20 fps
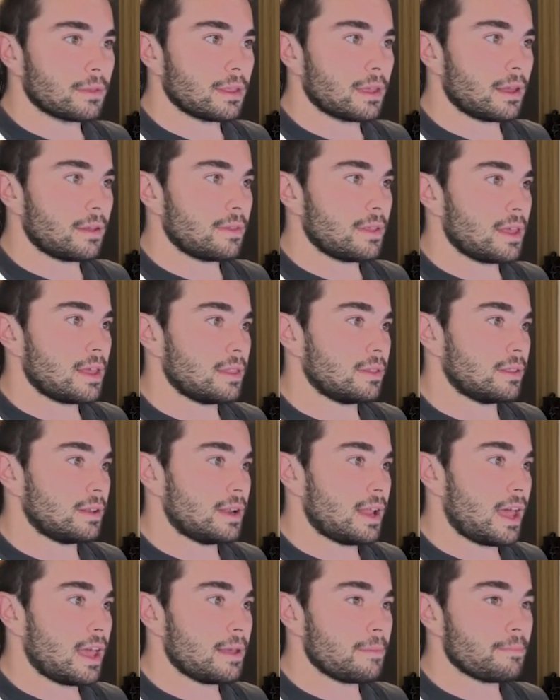And then the
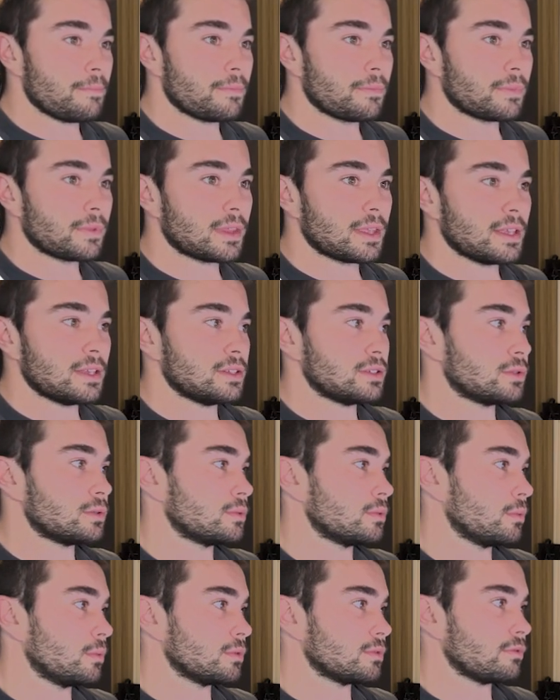name is
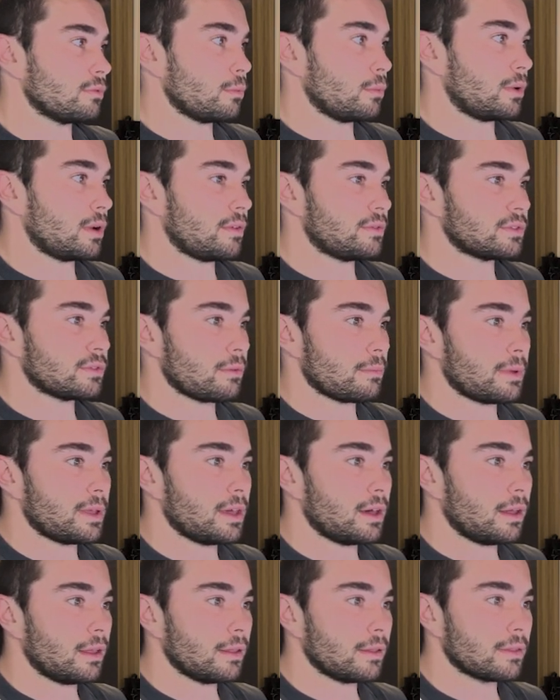whatever's from
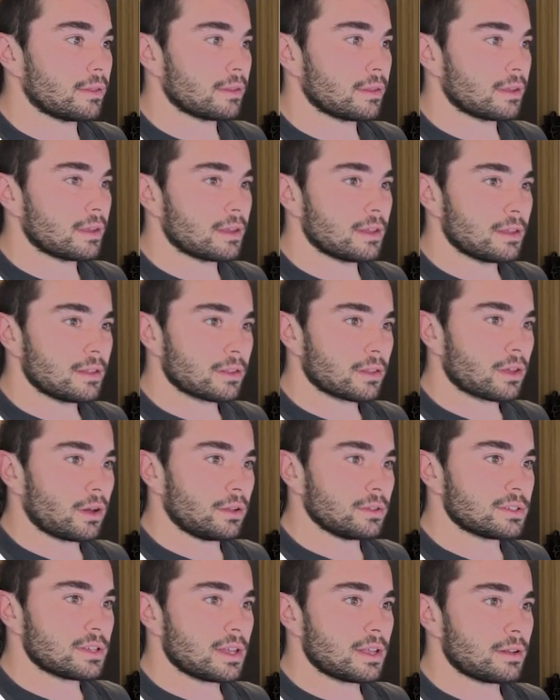here.
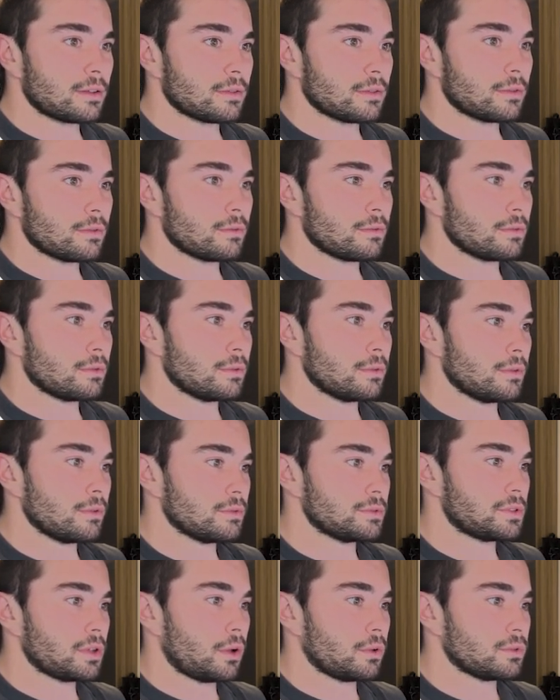Content,
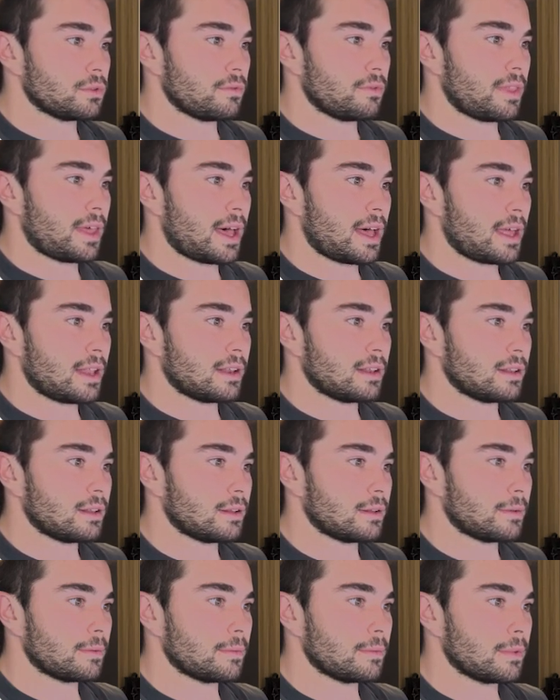result of that.
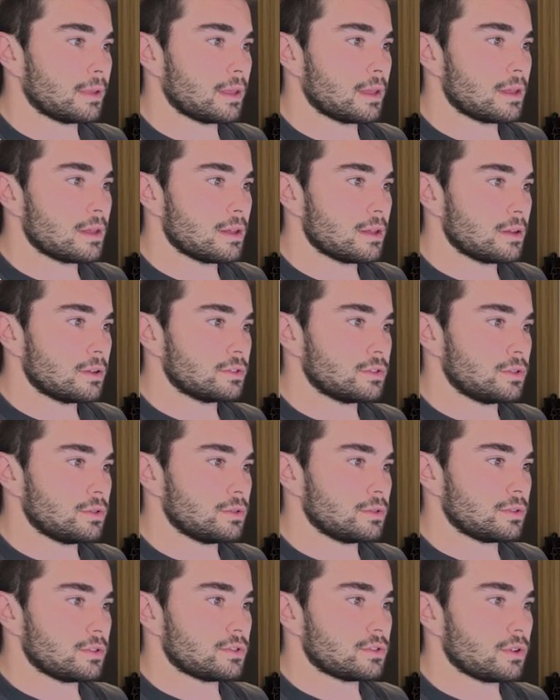
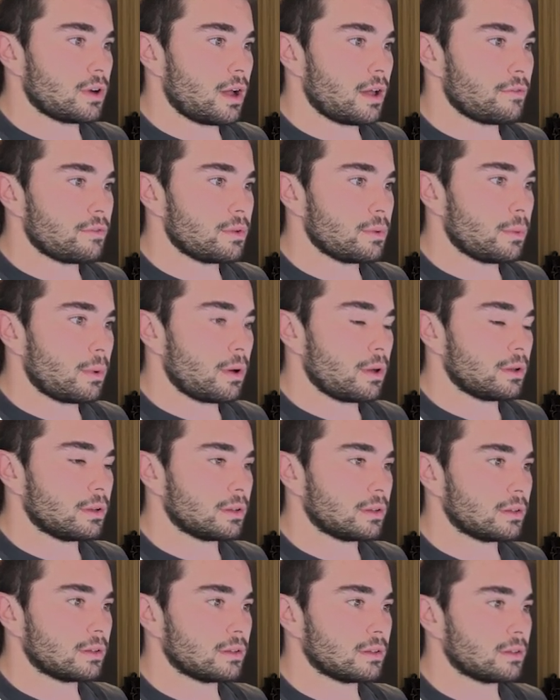Choose the drive you
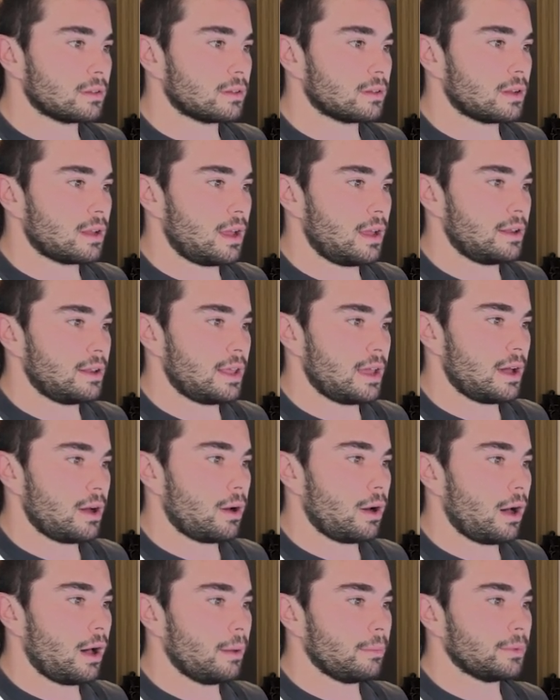want. And
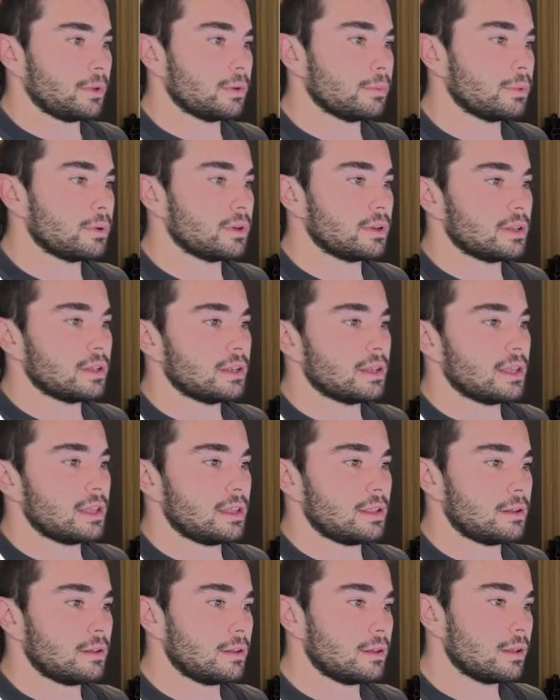now I'm going to put it
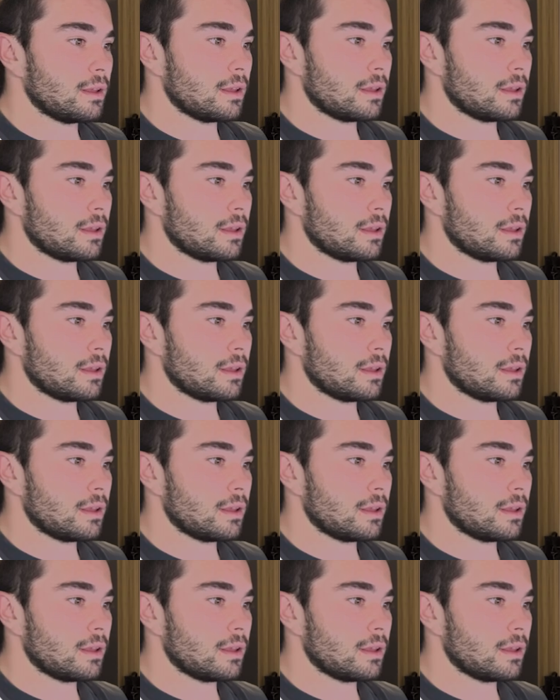in